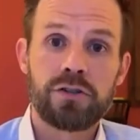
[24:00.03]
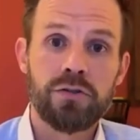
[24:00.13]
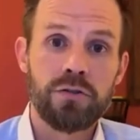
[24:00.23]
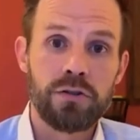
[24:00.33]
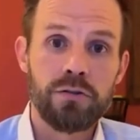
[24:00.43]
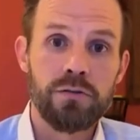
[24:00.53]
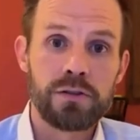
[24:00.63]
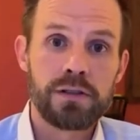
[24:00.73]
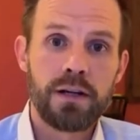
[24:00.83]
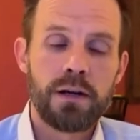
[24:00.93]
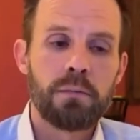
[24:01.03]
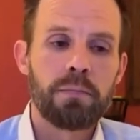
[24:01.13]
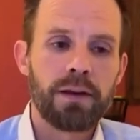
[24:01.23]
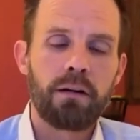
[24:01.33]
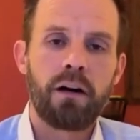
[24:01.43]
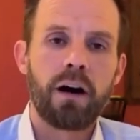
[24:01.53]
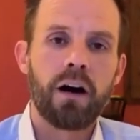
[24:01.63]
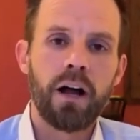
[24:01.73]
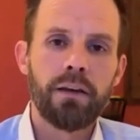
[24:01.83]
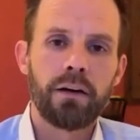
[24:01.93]
to use, but there
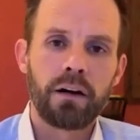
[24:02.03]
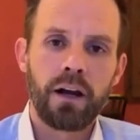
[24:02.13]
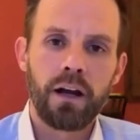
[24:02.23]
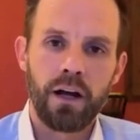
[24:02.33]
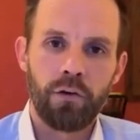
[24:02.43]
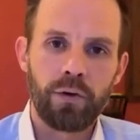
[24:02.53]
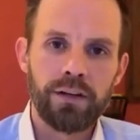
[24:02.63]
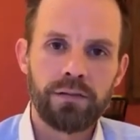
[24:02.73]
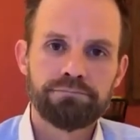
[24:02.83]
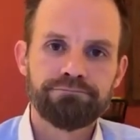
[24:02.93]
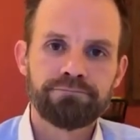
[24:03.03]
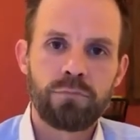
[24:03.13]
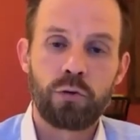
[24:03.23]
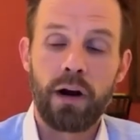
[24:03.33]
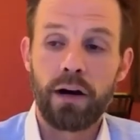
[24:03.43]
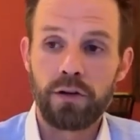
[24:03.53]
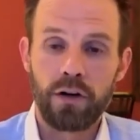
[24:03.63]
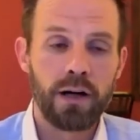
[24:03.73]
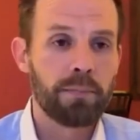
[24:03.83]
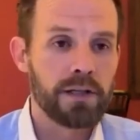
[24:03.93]
are other countries throughout
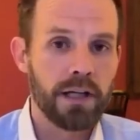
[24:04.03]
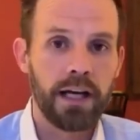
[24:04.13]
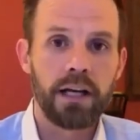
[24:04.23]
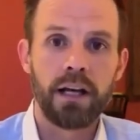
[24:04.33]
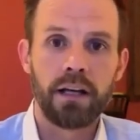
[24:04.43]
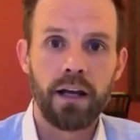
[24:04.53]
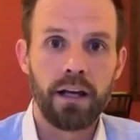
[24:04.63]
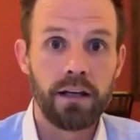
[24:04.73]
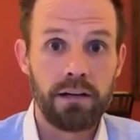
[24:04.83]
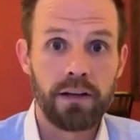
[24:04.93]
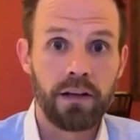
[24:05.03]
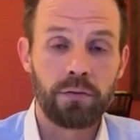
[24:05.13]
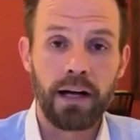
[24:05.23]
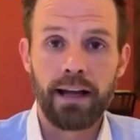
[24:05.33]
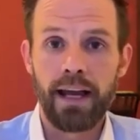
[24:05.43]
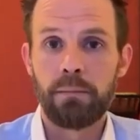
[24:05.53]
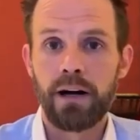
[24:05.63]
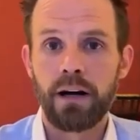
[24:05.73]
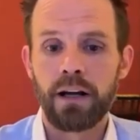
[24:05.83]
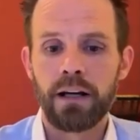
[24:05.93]
Europe and China and even throughout Latin
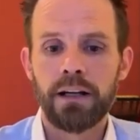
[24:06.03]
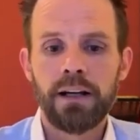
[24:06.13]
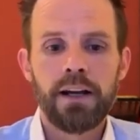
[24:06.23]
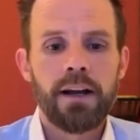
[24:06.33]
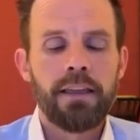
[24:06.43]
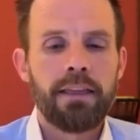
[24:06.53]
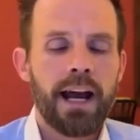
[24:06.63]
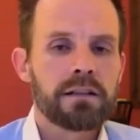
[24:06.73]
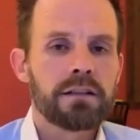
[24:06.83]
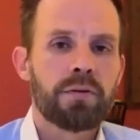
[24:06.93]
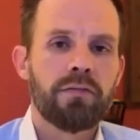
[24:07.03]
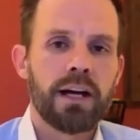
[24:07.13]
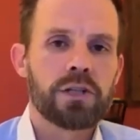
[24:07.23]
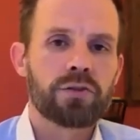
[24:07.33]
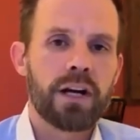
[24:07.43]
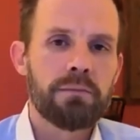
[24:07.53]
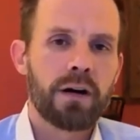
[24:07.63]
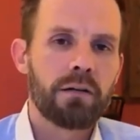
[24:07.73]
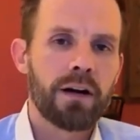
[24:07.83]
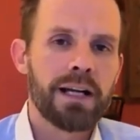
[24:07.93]
America that actually provide
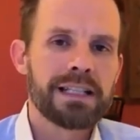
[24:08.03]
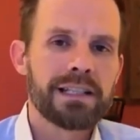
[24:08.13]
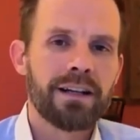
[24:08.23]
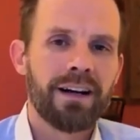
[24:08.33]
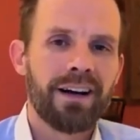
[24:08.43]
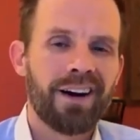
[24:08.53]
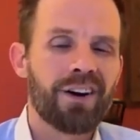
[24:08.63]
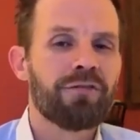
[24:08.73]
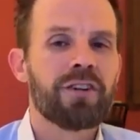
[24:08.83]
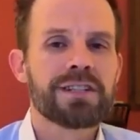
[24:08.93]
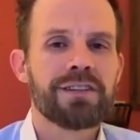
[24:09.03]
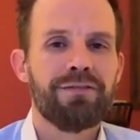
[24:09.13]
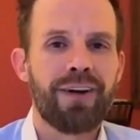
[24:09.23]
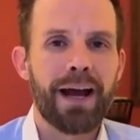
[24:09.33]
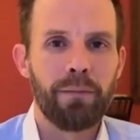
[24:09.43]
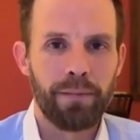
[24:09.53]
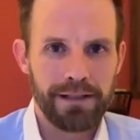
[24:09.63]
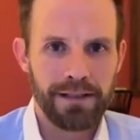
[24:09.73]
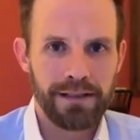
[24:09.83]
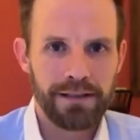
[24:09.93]
trademark rights on a first to file
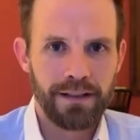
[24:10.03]
basis.